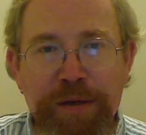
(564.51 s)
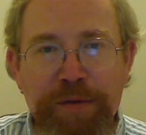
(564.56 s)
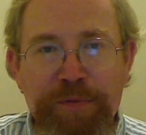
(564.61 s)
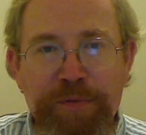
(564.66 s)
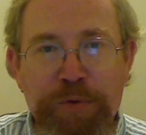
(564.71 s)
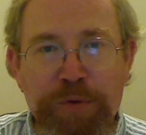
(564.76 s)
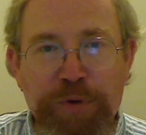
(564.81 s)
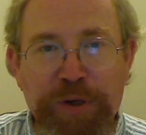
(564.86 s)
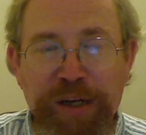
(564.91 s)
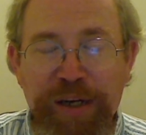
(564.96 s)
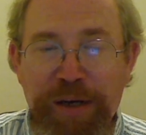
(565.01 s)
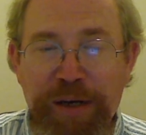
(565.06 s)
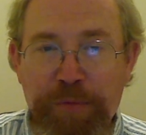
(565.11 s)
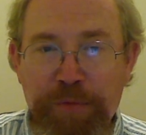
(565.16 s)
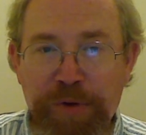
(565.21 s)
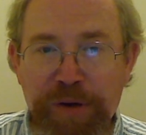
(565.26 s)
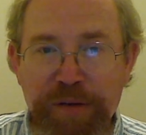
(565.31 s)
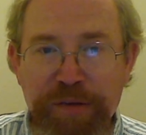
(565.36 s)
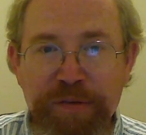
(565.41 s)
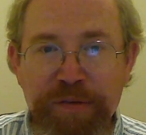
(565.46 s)
for getting
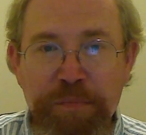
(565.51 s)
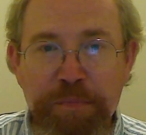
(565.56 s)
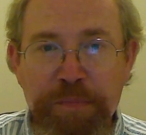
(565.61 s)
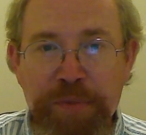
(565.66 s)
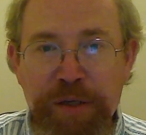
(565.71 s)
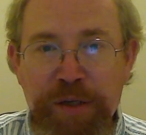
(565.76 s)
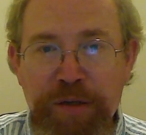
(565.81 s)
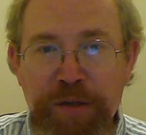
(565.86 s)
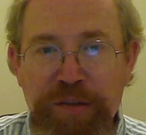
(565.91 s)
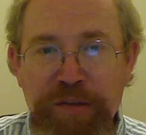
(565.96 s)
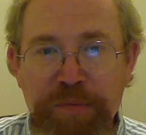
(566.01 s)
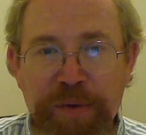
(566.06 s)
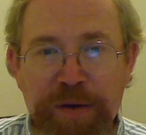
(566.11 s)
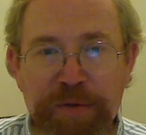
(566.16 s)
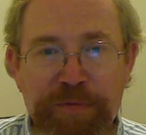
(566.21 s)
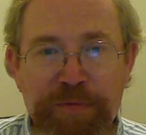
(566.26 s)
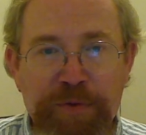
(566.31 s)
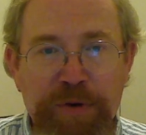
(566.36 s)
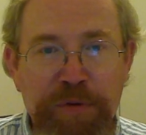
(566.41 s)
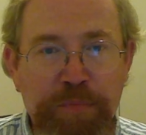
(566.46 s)
rid of some bugs on my
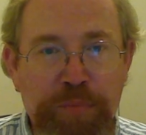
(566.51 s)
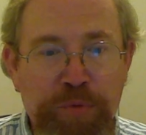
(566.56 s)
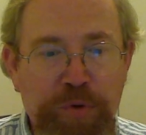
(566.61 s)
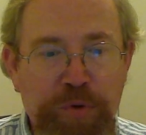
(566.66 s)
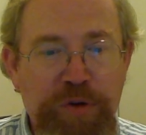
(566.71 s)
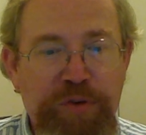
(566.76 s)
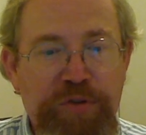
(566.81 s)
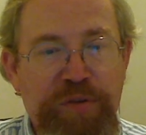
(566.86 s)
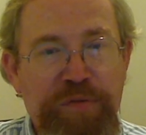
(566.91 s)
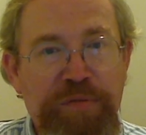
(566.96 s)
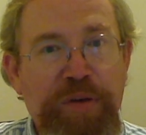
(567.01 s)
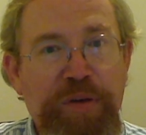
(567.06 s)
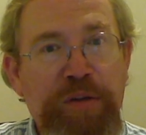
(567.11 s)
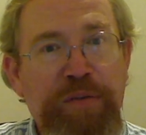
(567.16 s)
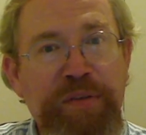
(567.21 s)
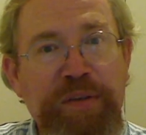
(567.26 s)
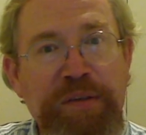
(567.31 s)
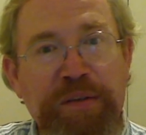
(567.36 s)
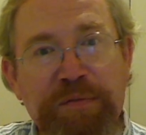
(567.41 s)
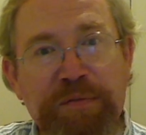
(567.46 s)
front porch
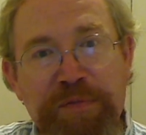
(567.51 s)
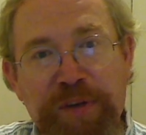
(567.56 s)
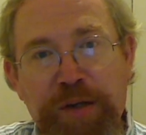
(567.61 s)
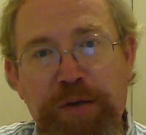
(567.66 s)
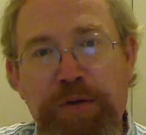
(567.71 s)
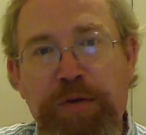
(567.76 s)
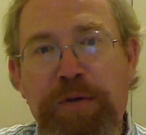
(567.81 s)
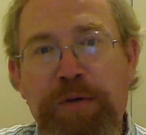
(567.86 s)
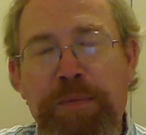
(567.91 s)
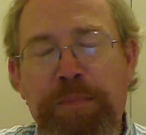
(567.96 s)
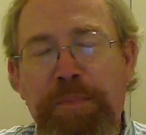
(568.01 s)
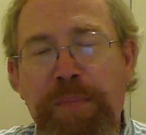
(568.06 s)
involving vinegar.